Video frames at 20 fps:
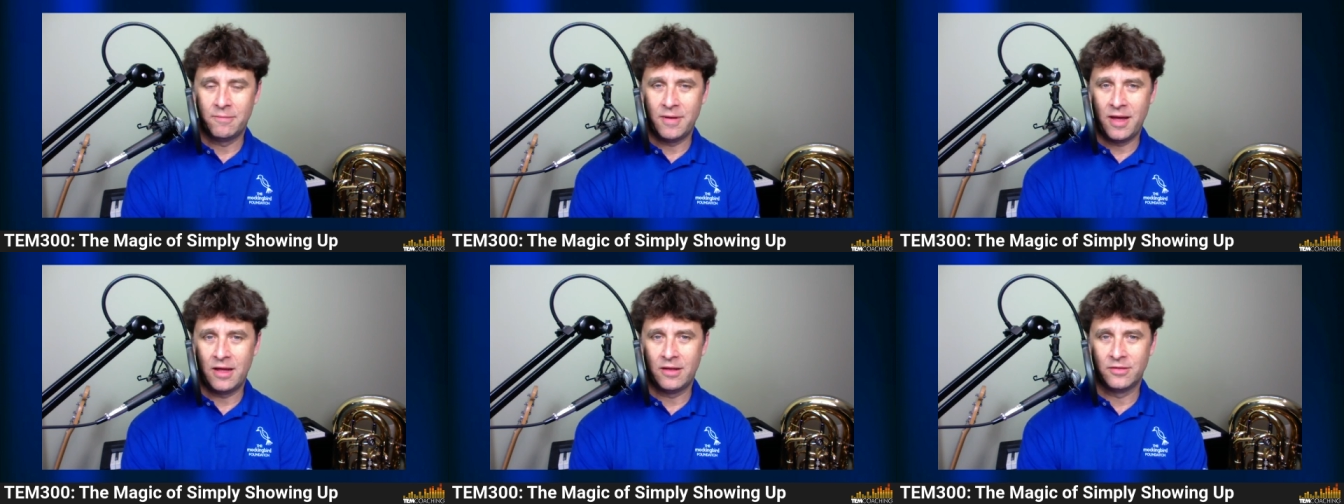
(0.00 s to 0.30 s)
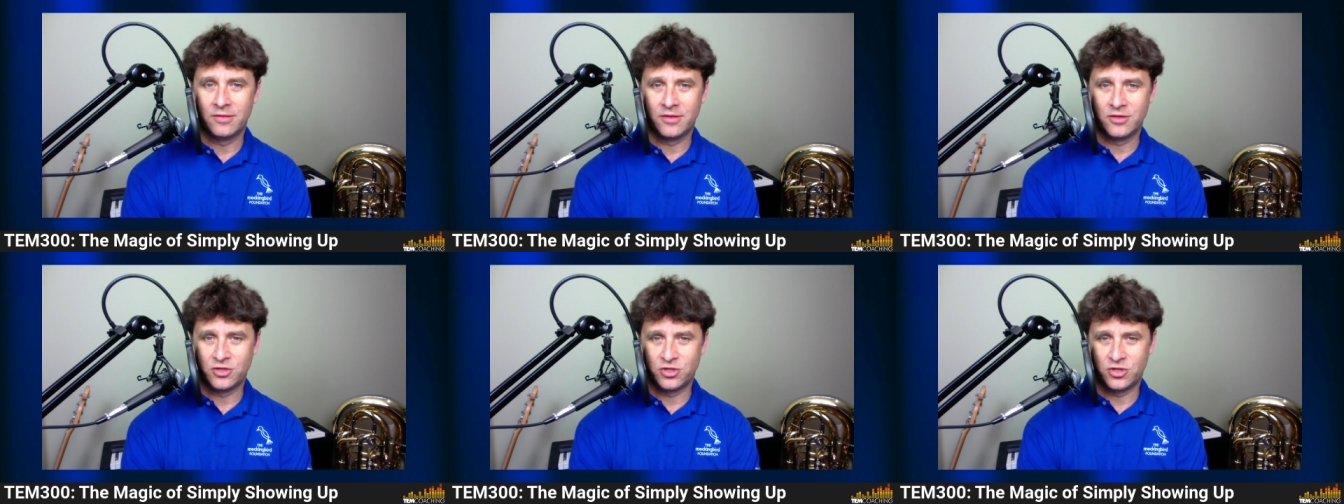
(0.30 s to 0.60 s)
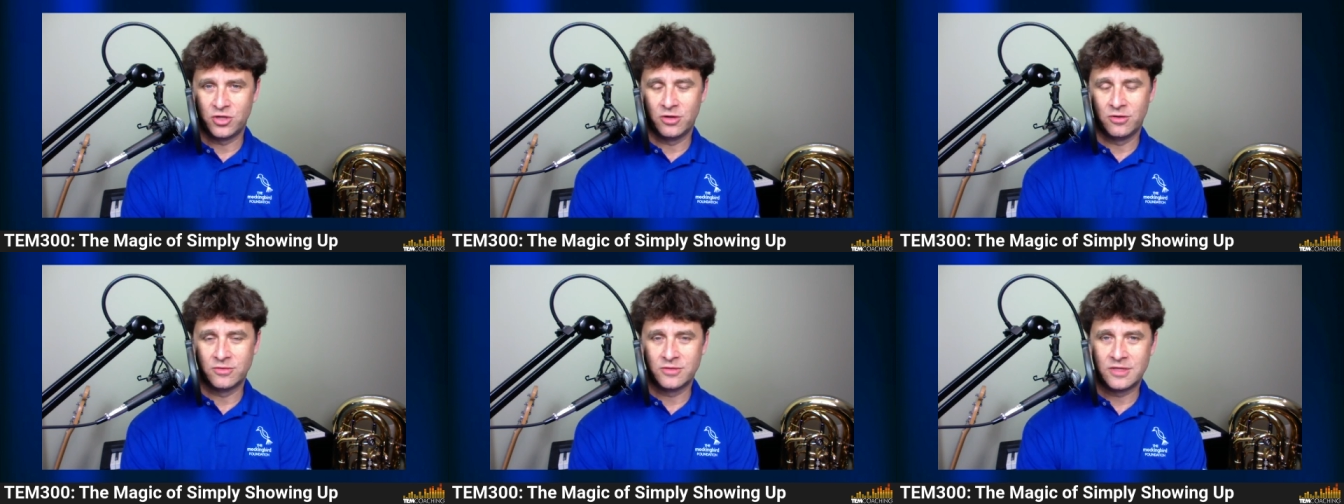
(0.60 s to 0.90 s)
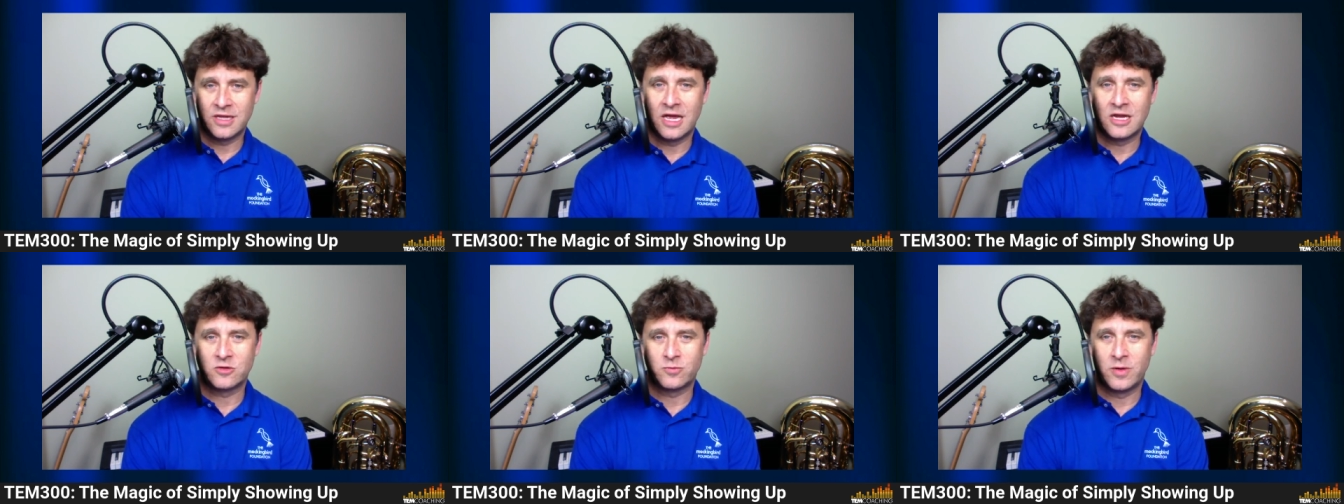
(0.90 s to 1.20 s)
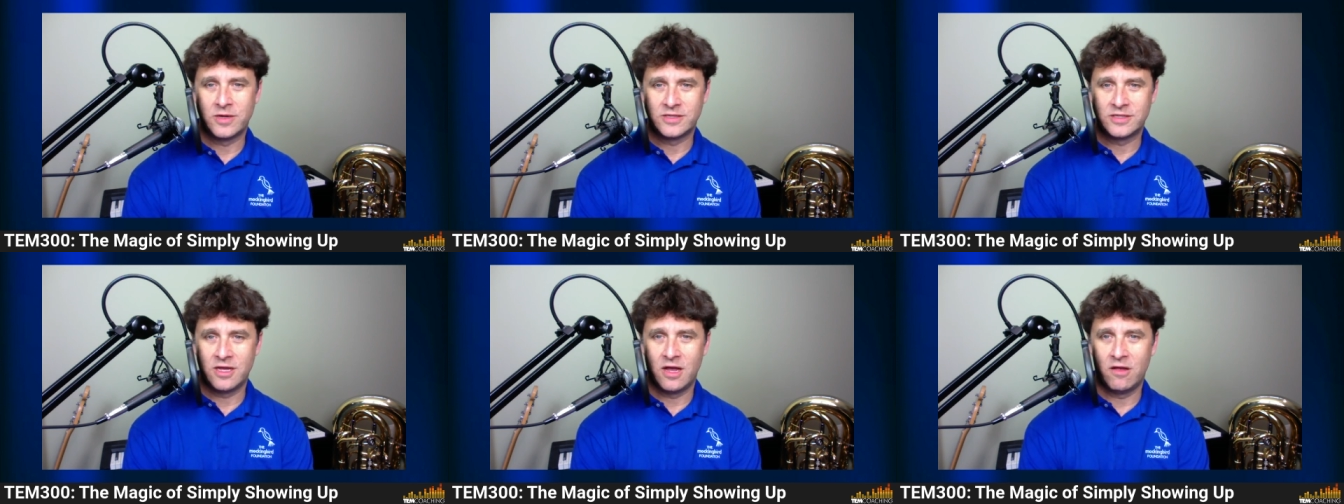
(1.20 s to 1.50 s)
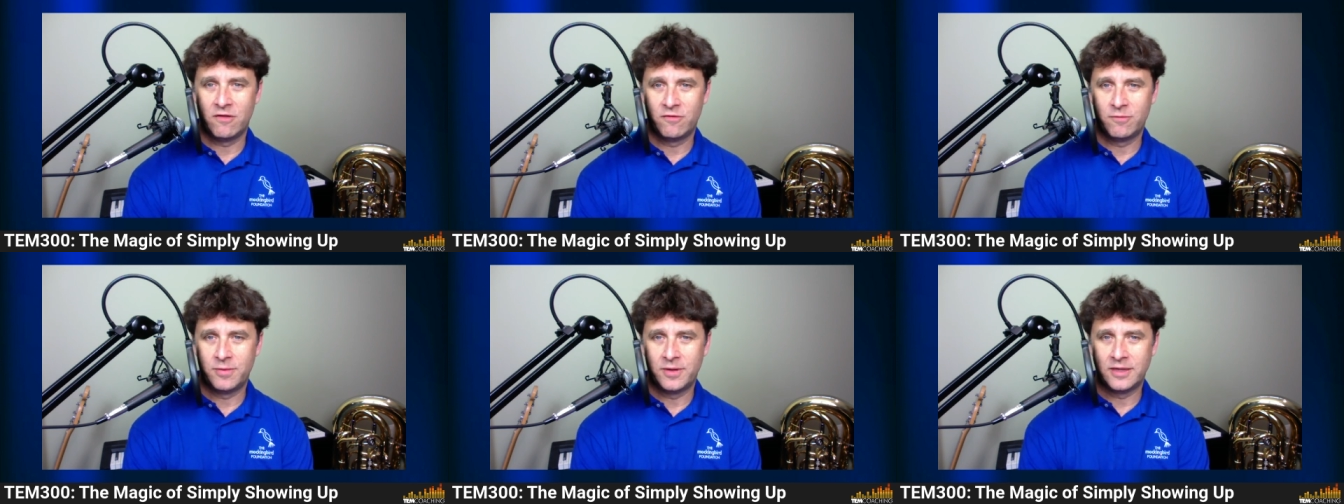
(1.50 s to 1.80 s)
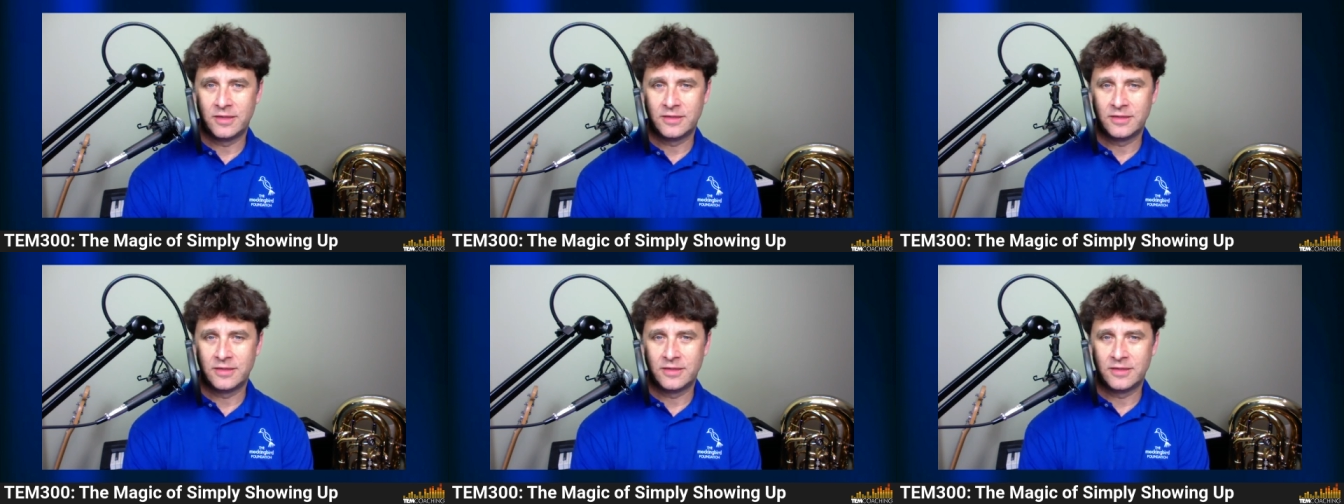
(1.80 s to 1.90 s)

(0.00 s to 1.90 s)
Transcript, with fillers: about the show slash myself,